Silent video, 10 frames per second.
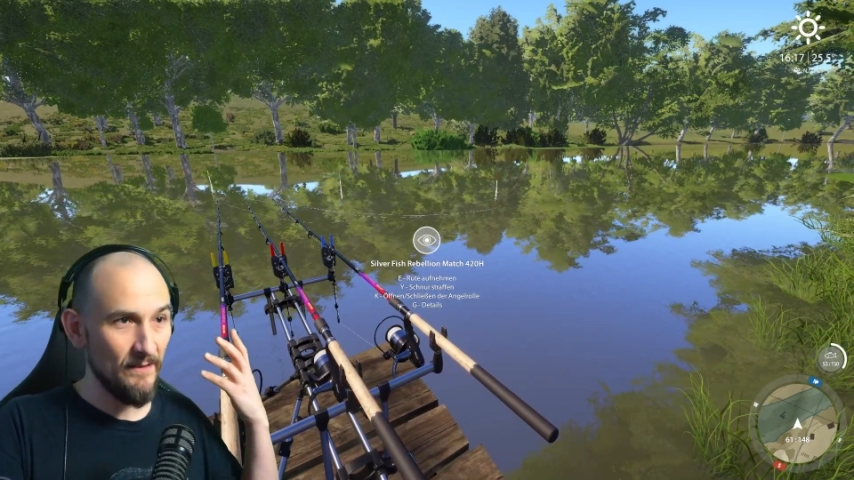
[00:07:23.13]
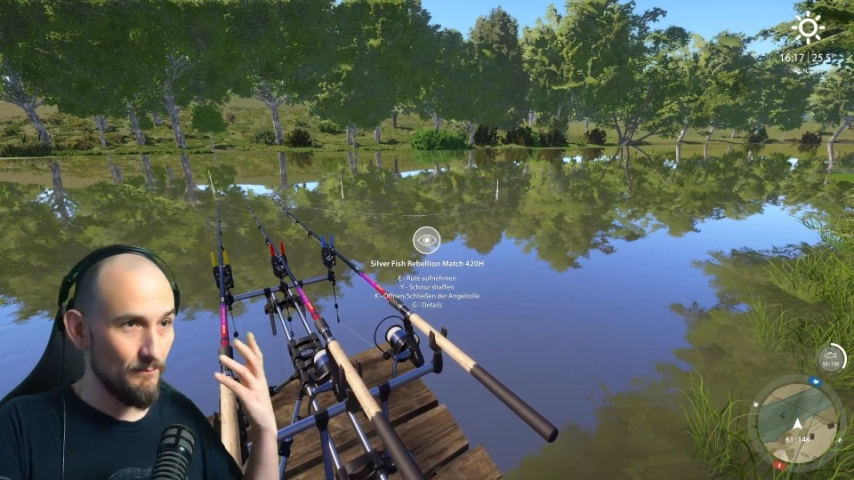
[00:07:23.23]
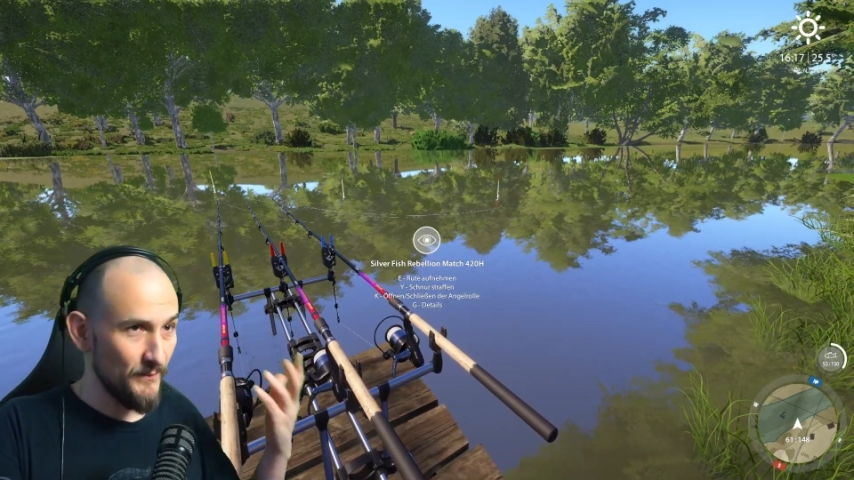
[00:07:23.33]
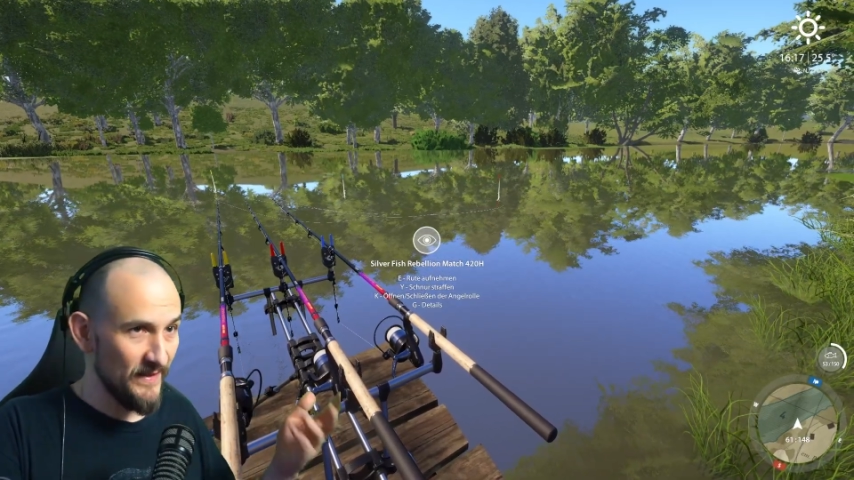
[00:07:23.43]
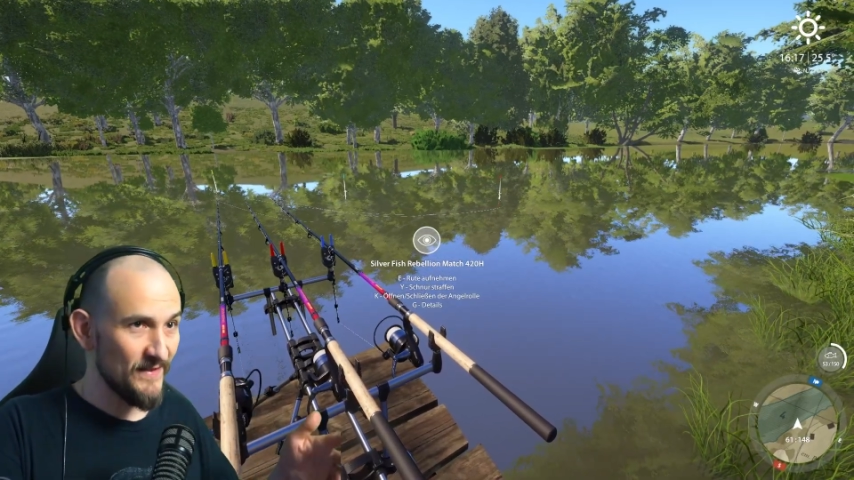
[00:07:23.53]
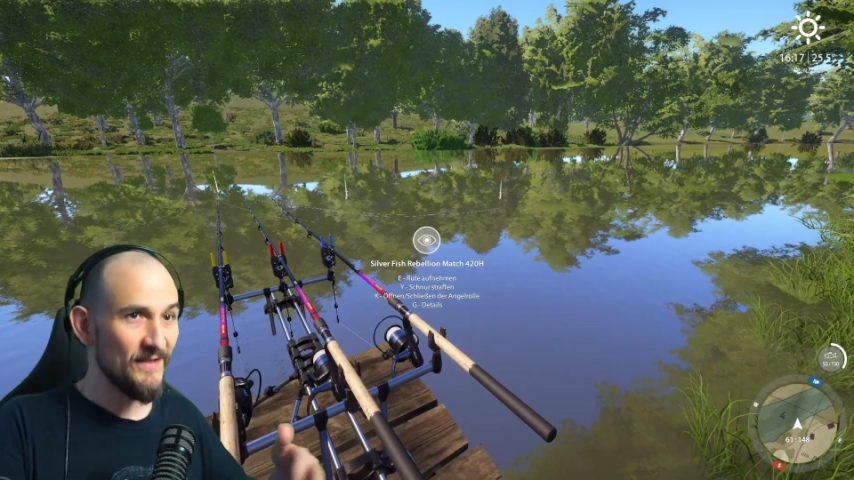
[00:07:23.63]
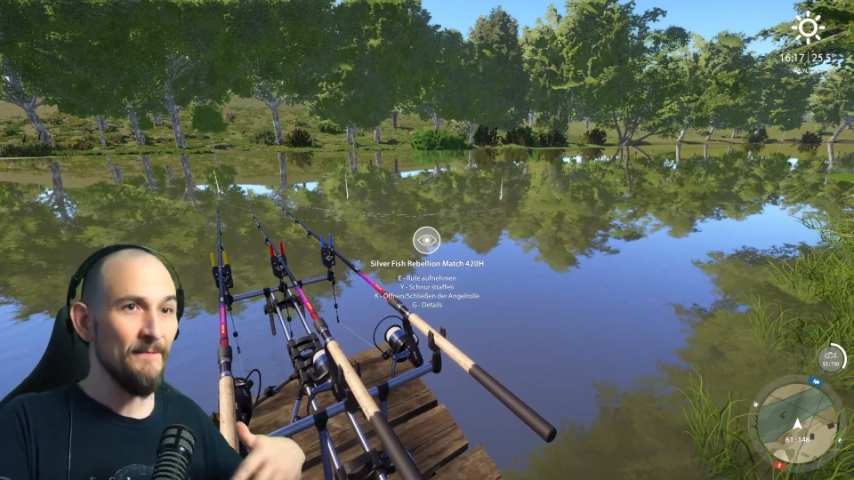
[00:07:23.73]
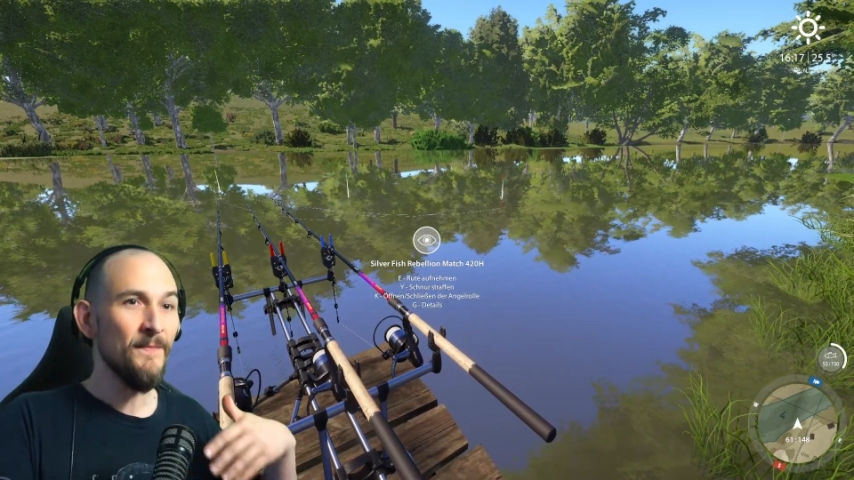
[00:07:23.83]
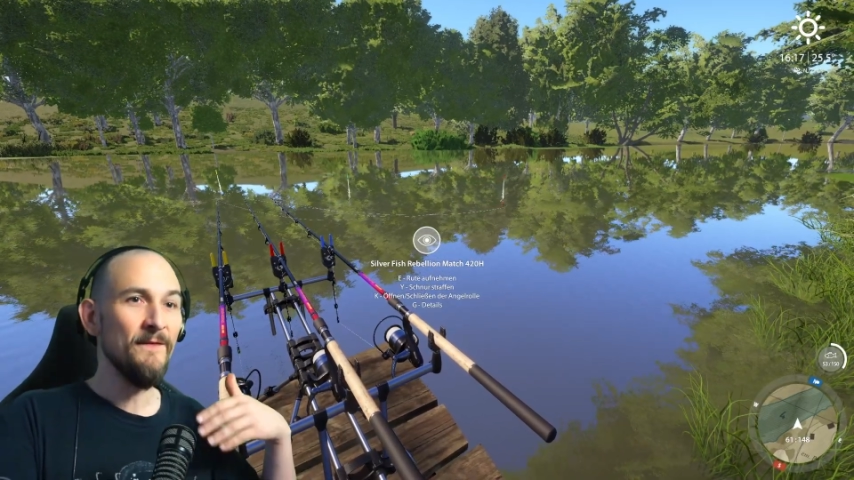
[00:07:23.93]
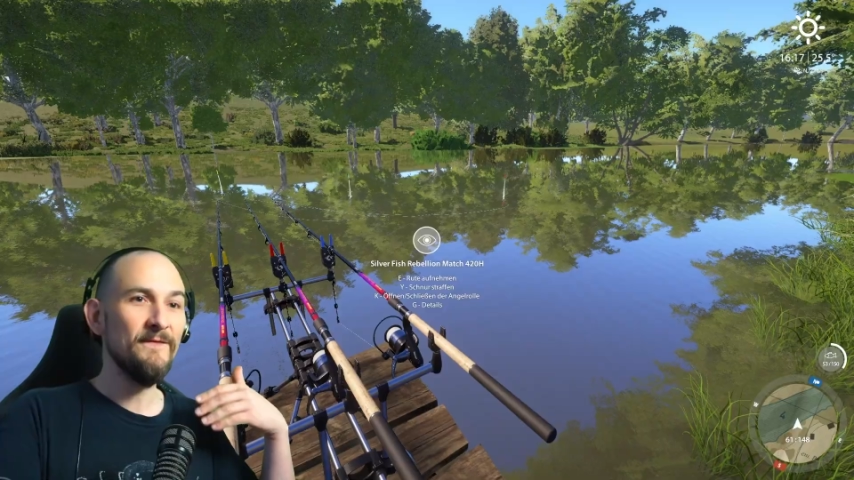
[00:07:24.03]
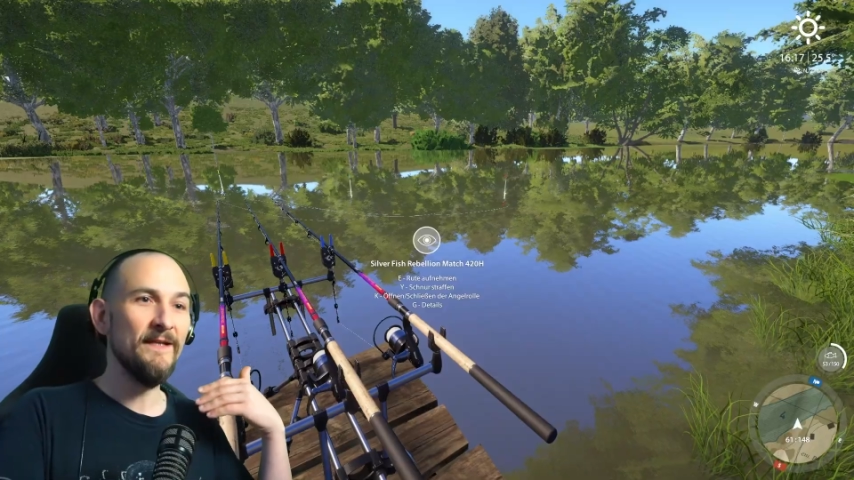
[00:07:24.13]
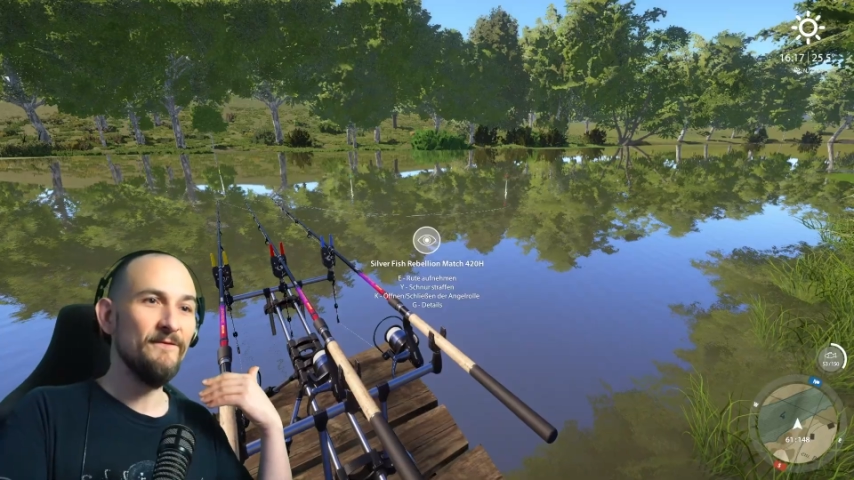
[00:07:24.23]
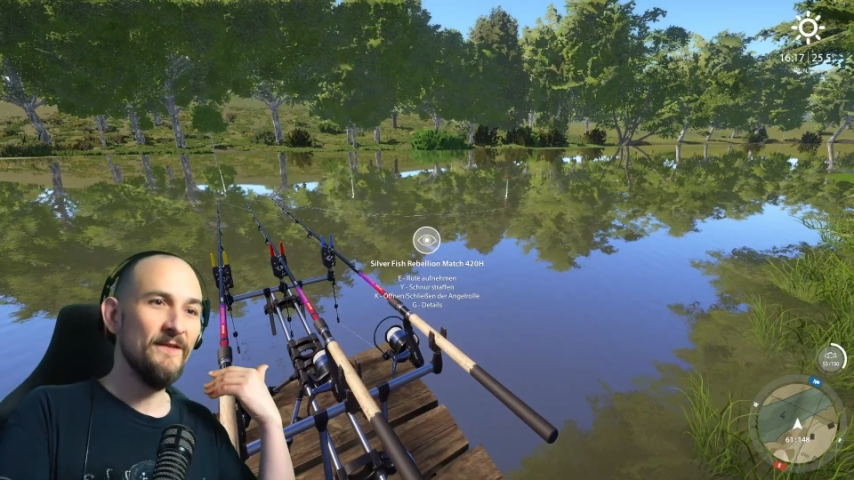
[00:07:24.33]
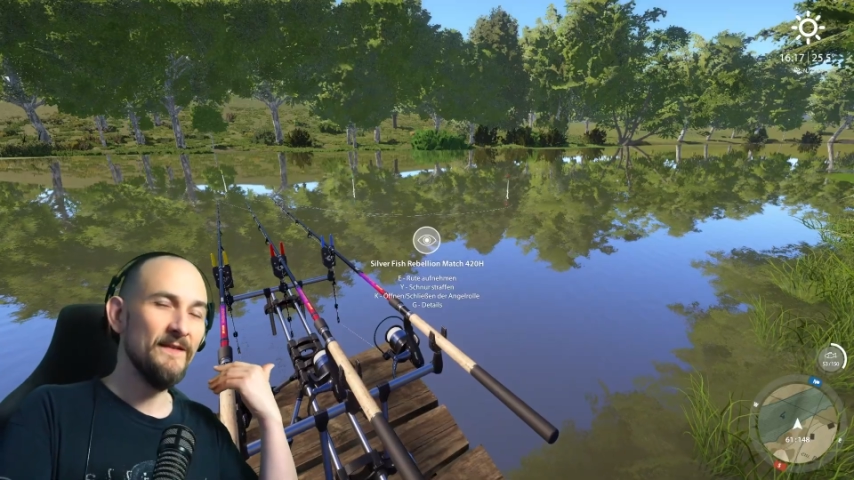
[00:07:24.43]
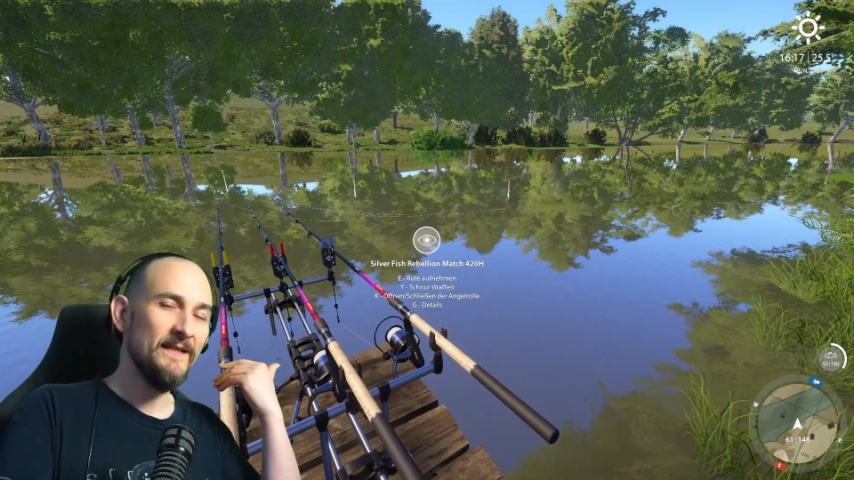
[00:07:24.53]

get bites at once.